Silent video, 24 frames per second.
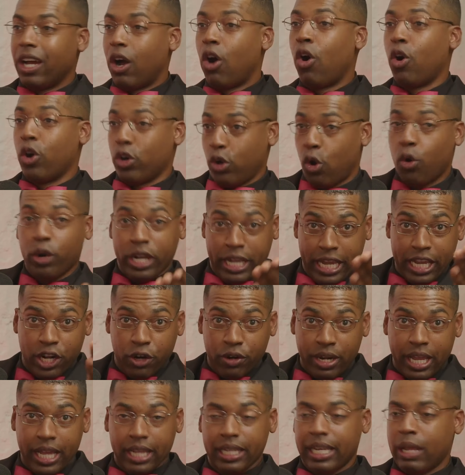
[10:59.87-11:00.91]
on, on the
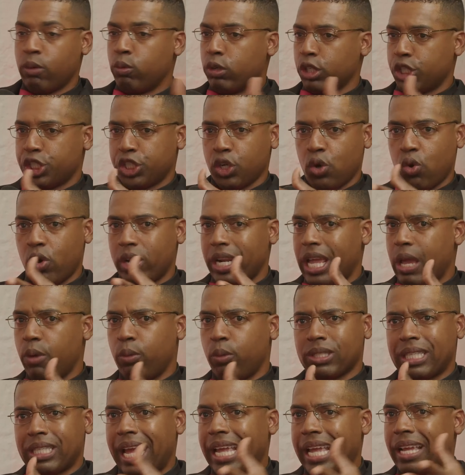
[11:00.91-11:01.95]
internet, it was showing, right. It
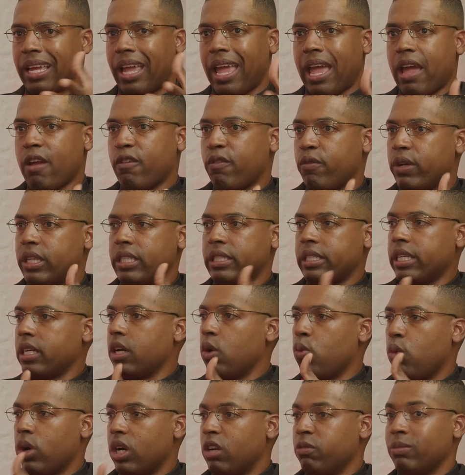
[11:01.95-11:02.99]
was like every
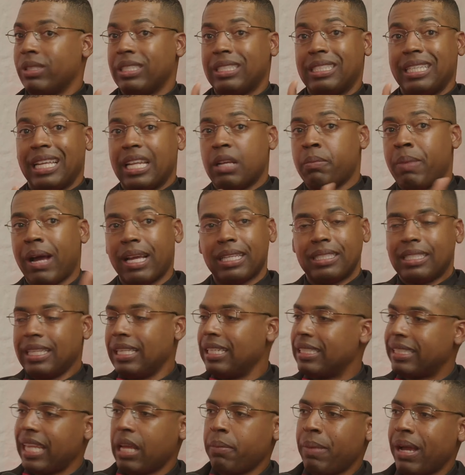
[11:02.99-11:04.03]
single one of them, city by city,
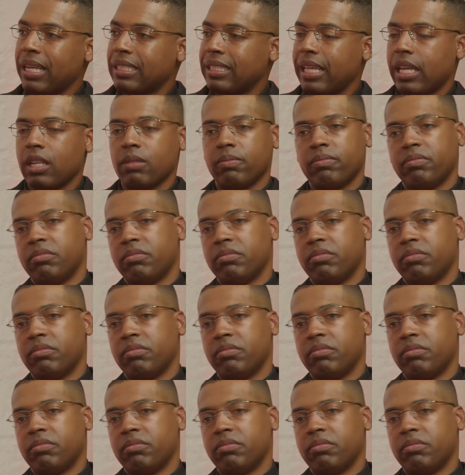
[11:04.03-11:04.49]
state by state,